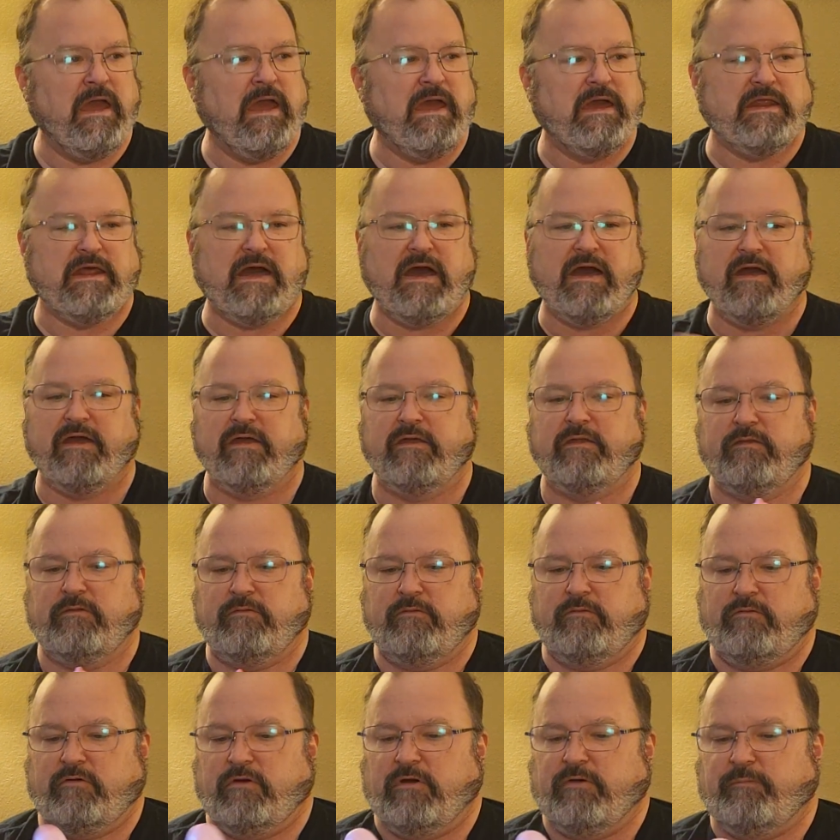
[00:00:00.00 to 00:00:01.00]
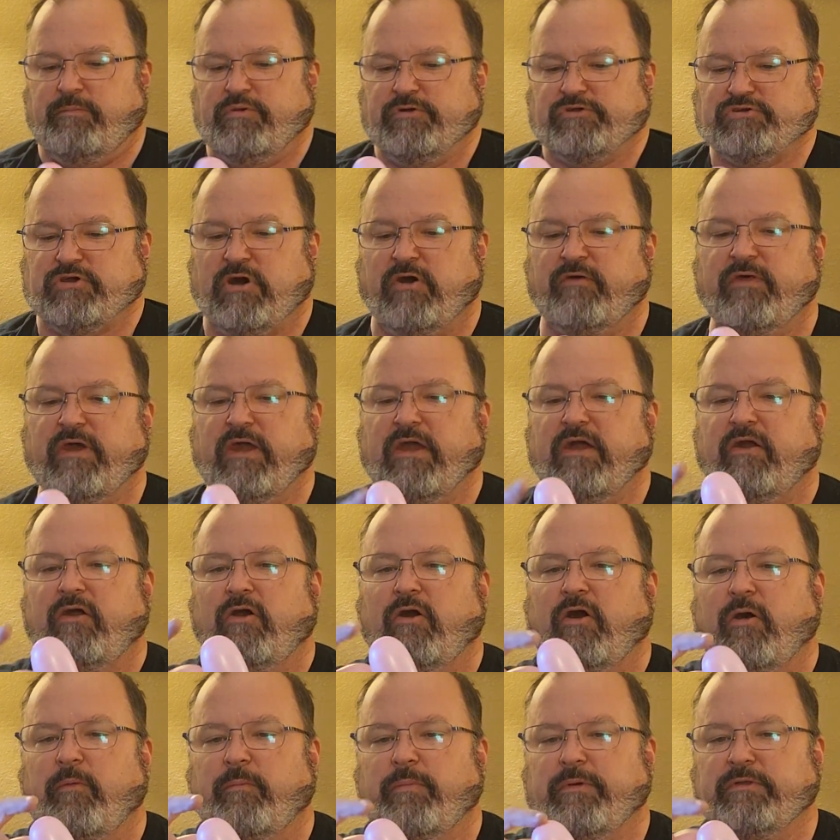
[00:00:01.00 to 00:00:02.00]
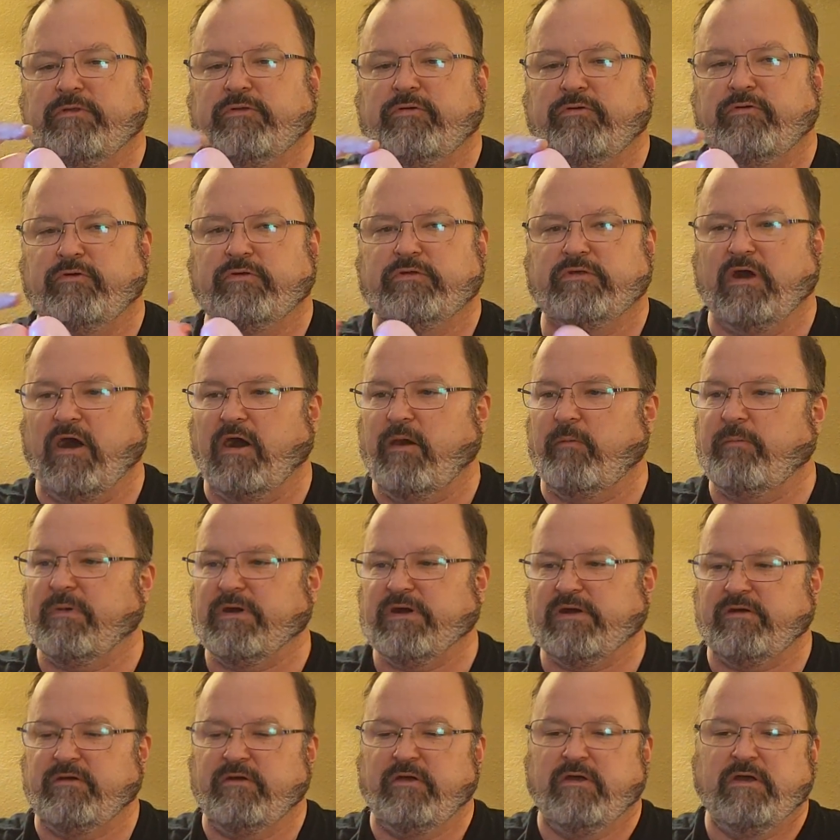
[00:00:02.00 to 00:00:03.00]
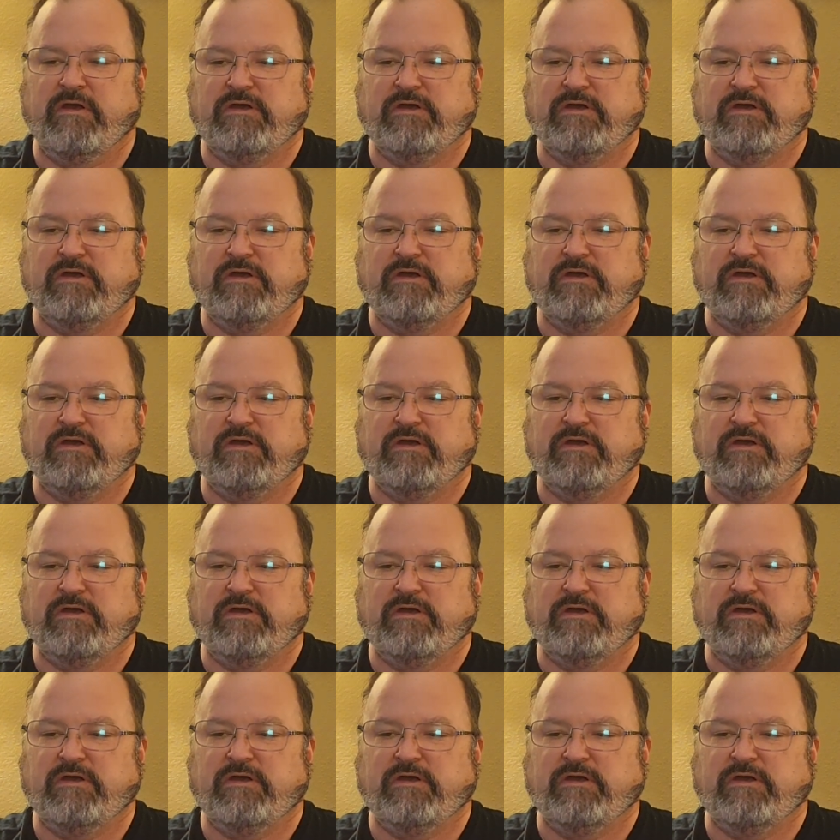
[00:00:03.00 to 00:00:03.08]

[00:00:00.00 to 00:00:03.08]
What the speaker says: And I push all the air up into the top by